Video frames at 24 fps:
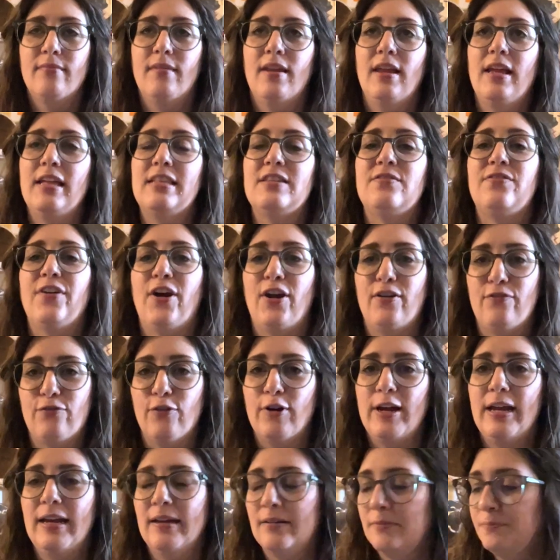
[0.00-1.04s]
it's very
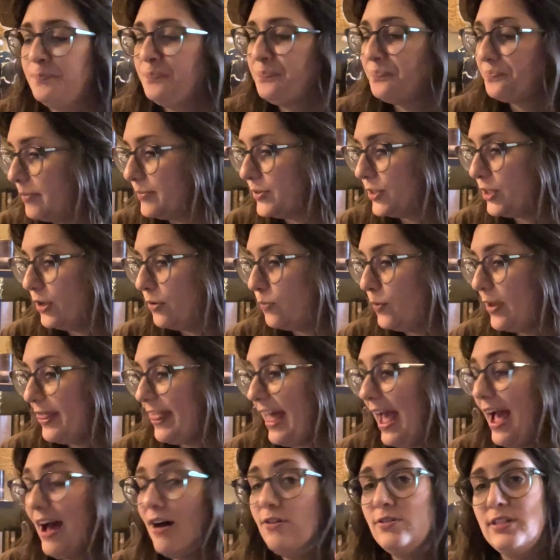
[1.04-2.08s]
freeing. So
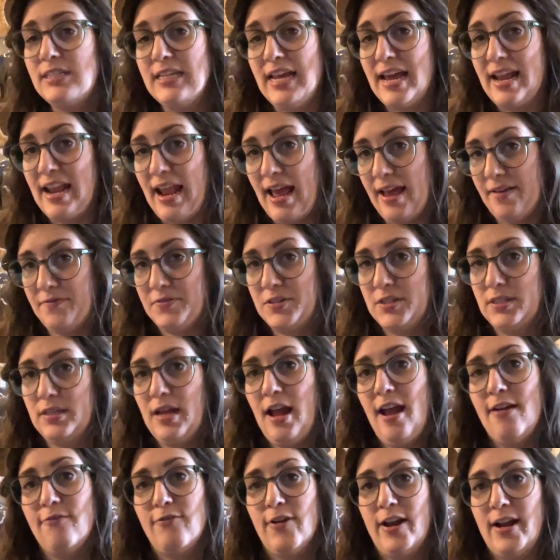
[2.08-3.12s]
without DNFs,
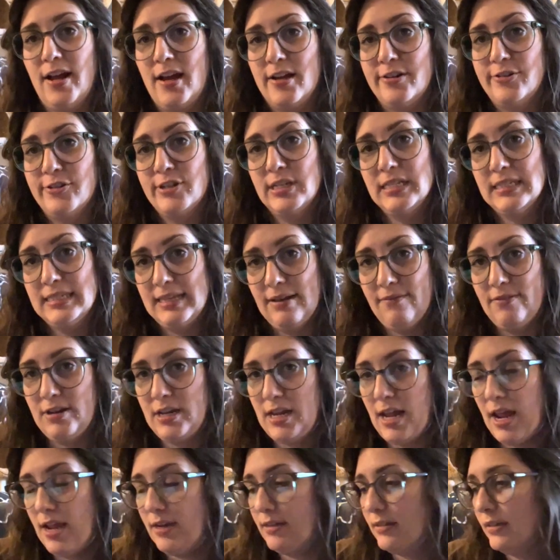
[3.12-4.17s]
I've read
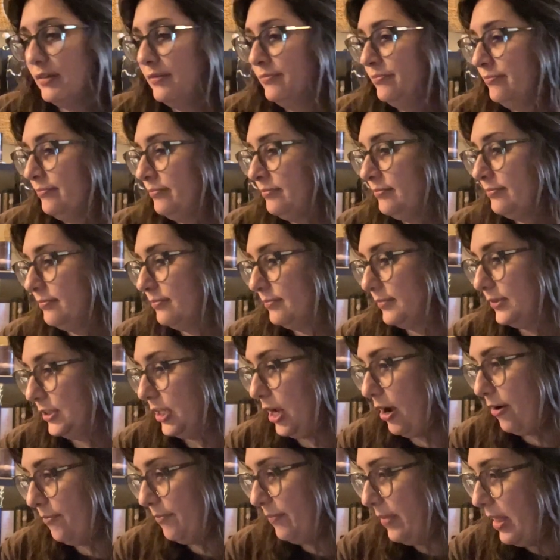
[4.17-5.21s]
178.
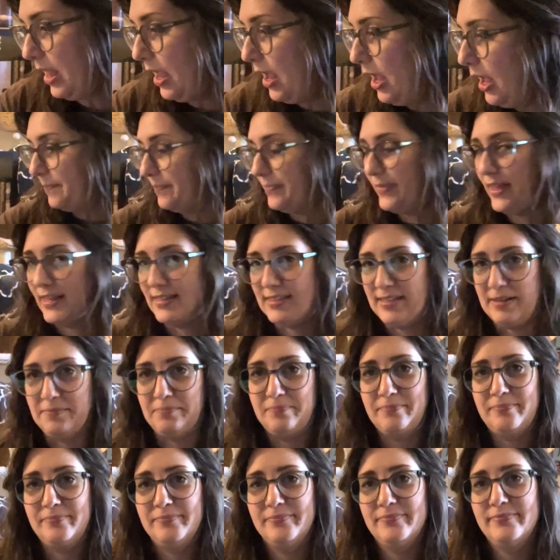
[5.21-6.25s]
So that's
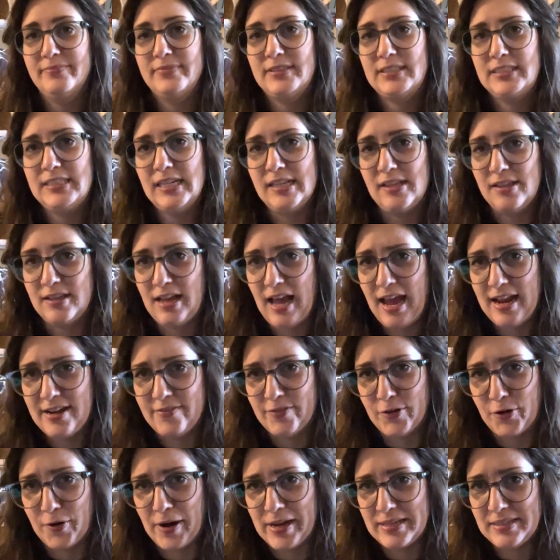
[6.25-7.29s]
still kind of
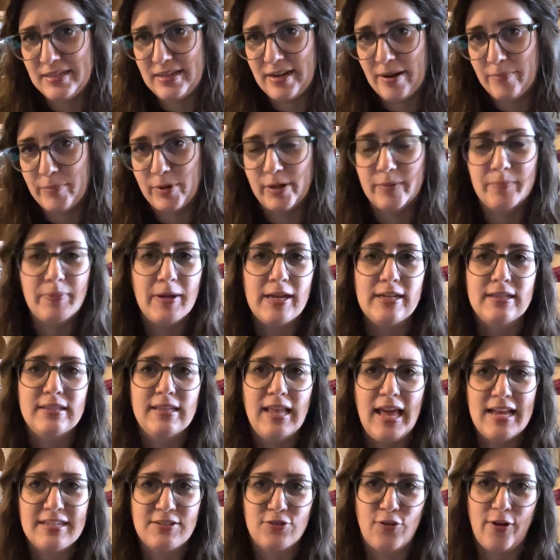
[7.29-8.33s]
a crazy number, but
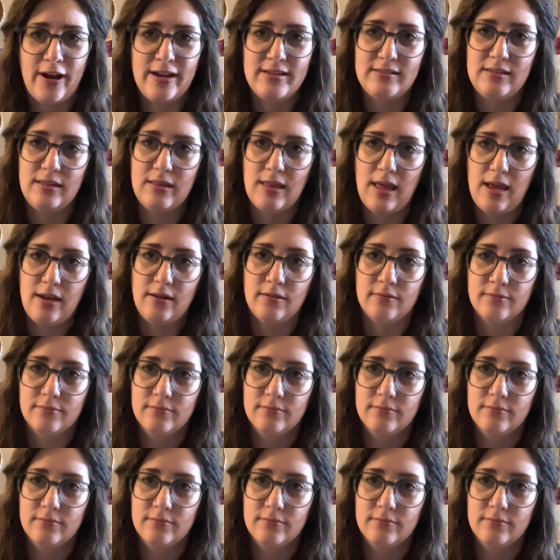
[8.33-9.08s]
less crazy than